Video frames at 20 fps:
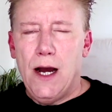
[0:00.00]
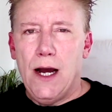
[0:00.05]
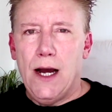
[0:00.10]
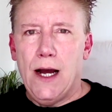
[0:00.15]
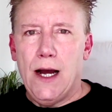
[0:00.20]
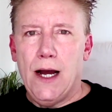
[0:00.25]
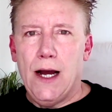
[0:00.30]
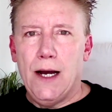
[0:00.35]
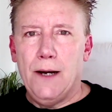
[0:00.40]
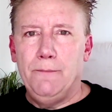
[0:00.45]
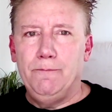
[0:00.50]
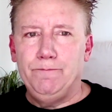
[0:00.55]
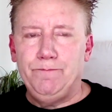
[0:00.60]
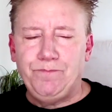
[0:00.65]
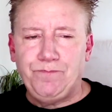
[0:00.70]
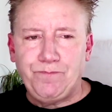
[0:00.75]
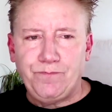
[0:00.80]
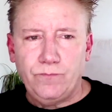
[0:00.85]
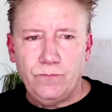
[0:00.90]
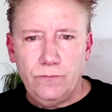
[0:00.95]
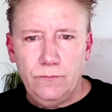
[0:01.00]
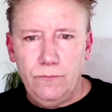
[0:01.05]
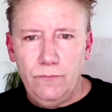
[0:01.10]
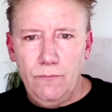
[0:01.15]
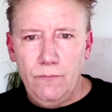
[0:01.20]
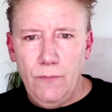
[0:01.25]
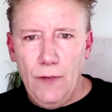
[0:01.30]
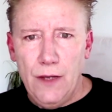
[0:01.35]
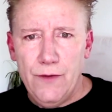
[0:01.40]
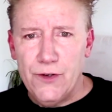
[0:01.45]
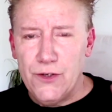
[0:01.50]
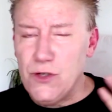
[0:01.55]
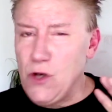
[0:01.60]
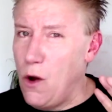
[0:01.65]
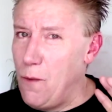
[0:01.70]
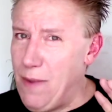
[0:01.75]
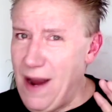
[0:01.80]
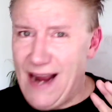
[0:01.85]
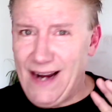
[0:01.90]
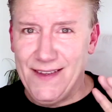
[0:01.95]
this is
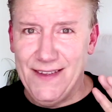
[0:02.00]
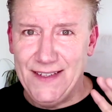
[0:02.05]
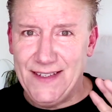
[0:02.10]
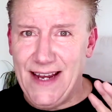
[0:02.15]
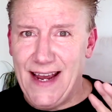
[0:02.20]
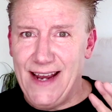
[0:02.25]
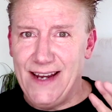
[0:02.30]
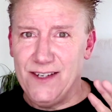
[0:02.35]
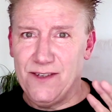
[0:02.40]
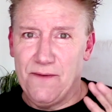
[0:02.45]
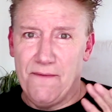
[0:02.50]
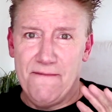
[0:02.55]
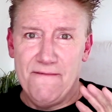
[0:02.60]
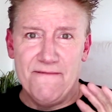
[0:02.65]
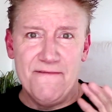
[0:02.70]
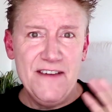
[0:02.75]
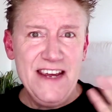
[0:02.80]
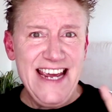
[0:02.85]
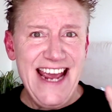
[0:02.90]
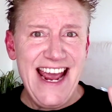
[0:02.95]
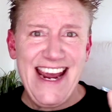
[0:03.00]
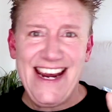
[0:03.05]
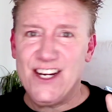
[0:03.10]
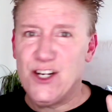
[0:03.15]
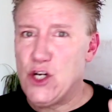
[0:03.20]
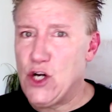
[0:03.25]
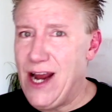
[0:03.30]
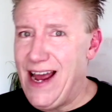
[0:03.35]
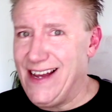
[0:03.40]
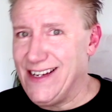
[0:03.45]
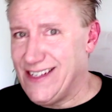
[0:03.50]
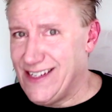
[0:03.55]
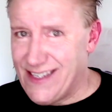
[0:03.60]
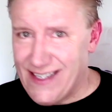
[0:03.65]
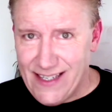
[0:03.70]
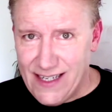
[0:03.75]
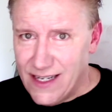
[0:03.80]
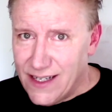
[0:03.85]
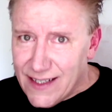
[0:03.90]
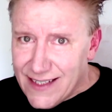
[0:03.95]
all back in the days of
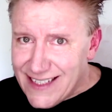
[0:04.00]
VHS